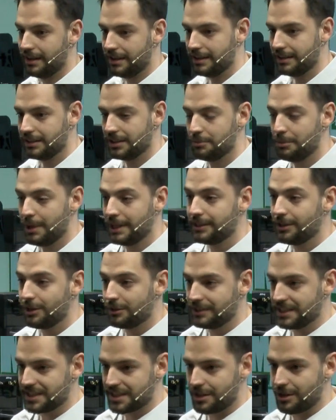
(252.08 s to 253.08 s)
The body of
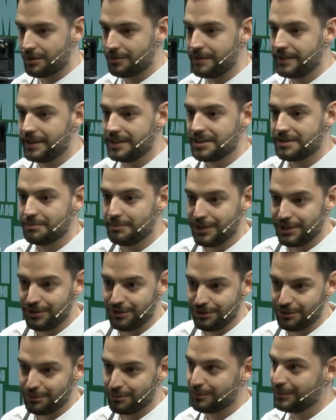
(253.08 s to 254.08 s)
this coffee is
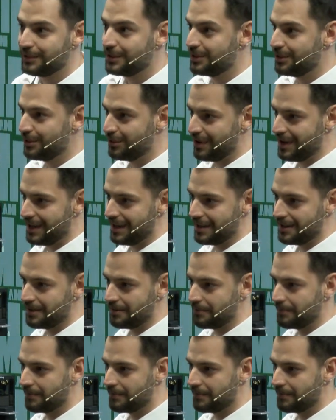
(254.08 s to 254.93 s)
medium to high,